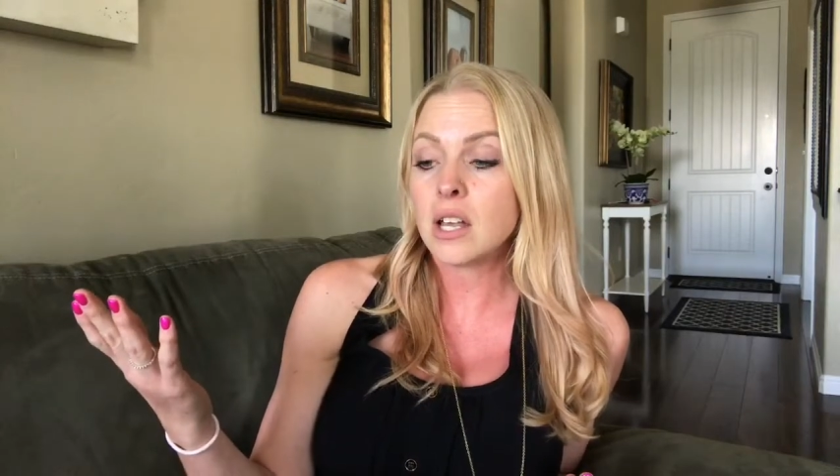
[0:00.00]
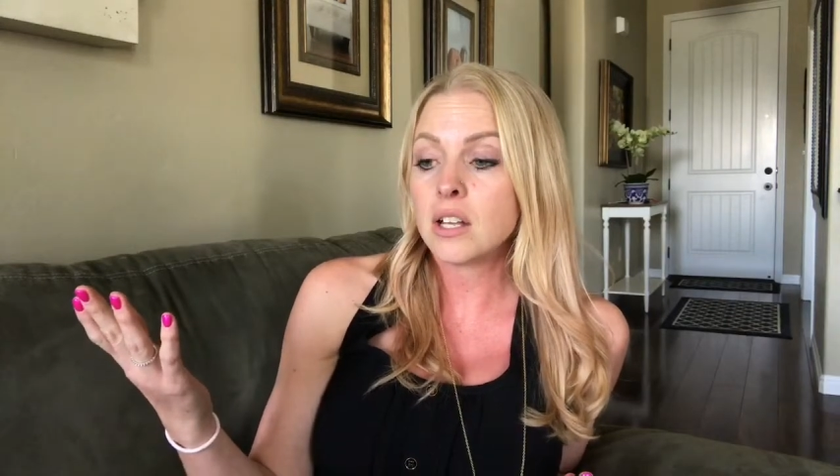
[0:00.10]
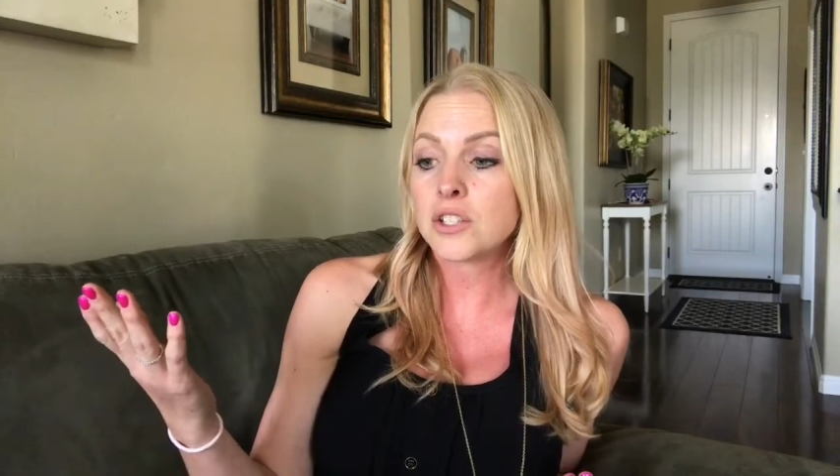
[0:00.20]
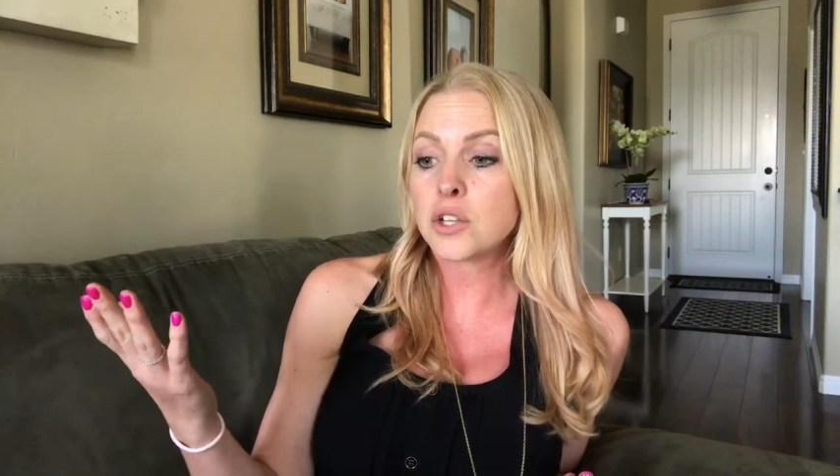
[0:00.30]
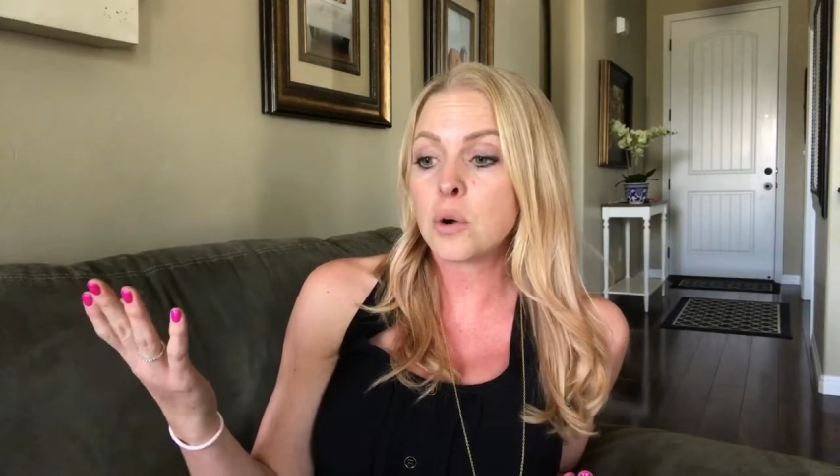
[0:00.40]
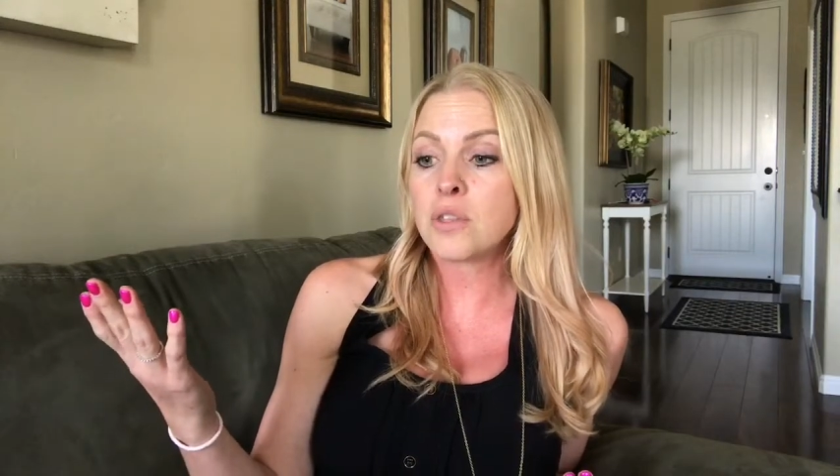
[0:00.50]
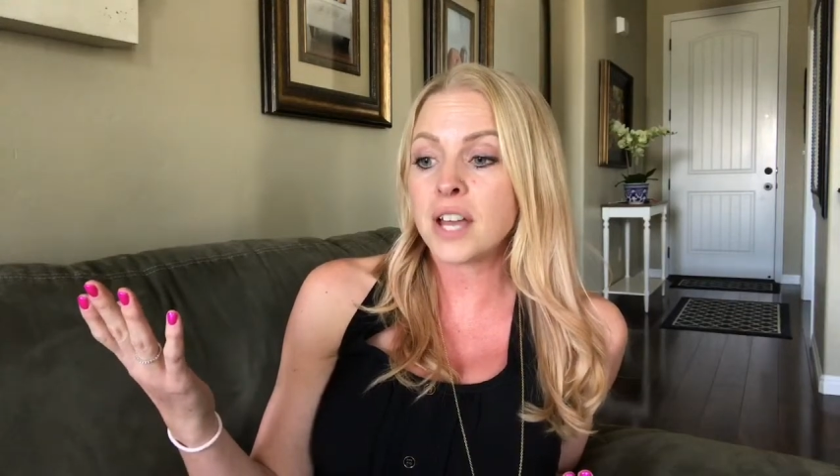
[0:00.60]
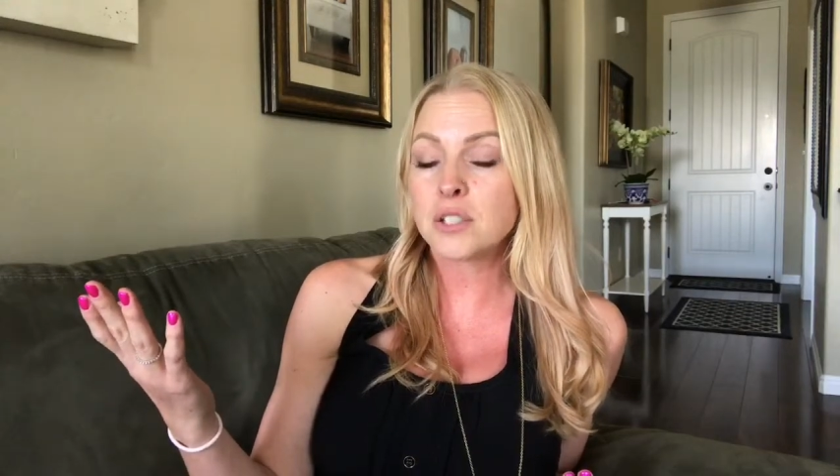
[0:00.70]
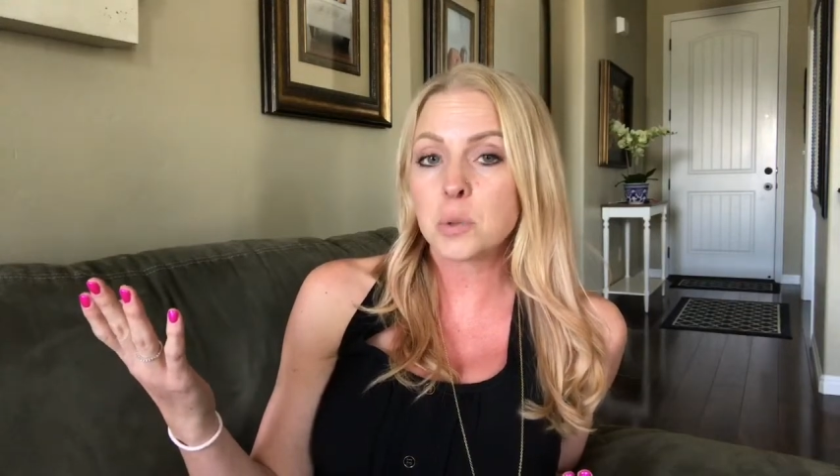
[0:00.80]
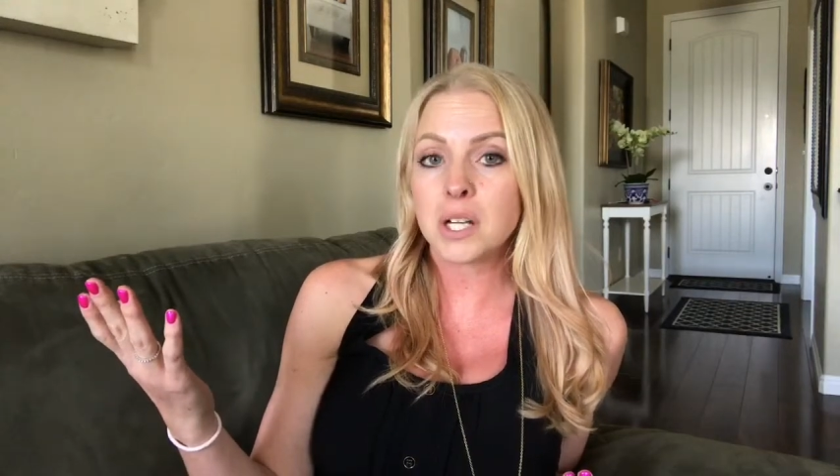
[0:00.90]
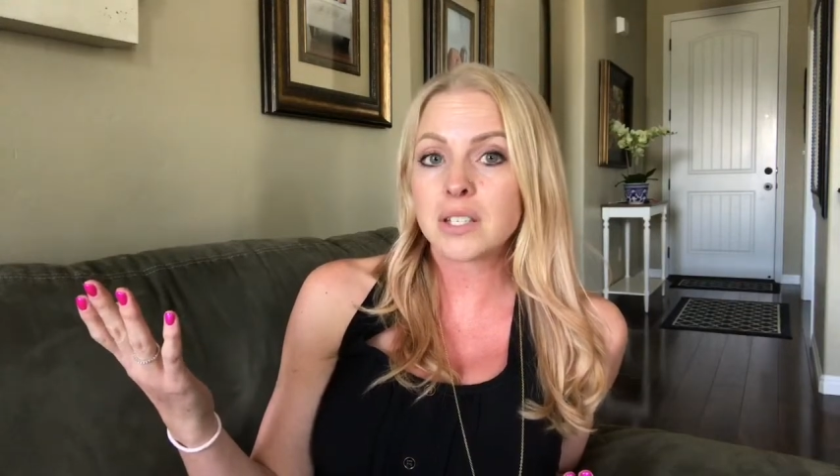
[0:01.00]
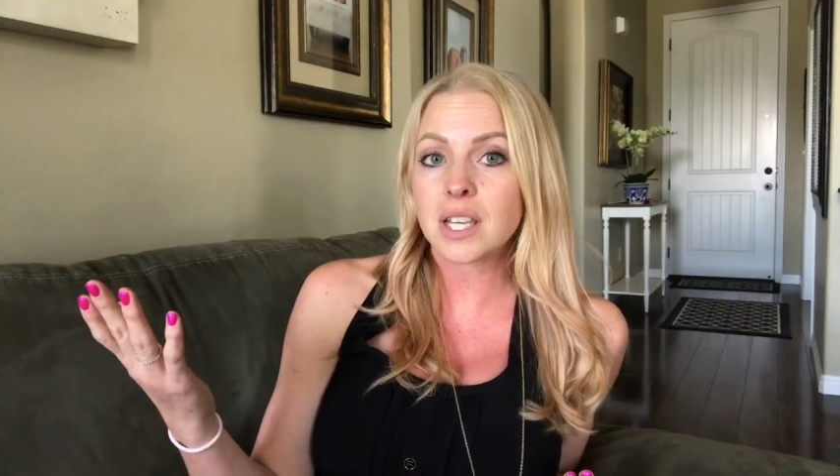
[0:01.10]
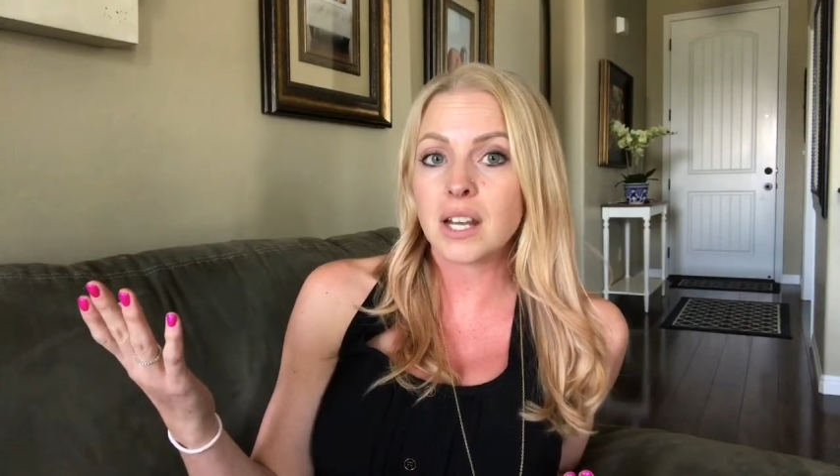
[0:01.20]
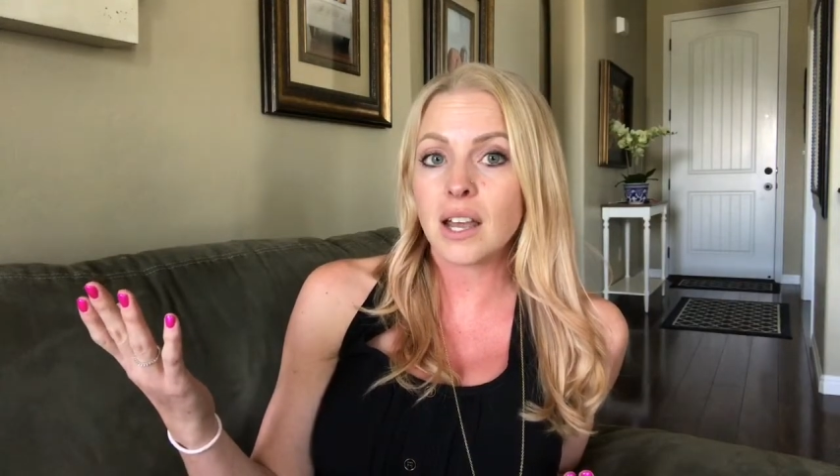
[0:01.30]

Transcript: So that's why it's going to